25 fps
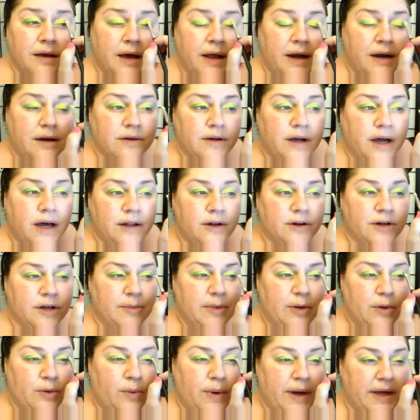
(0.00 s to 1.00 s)
I know color
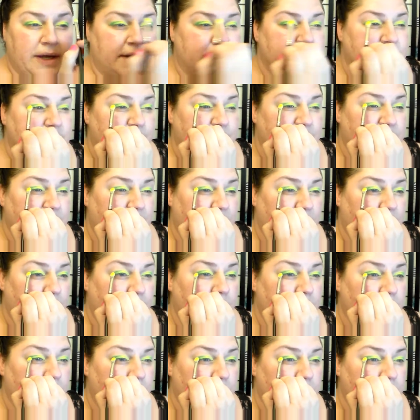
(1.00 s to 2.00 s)
can be quite
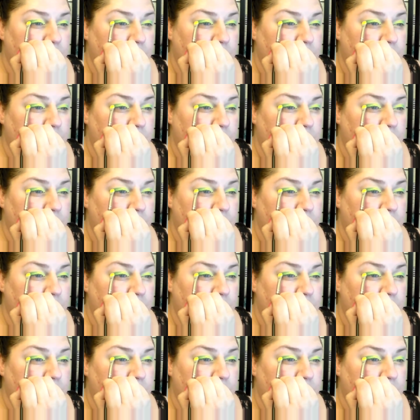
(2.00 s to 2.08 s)
intimidating,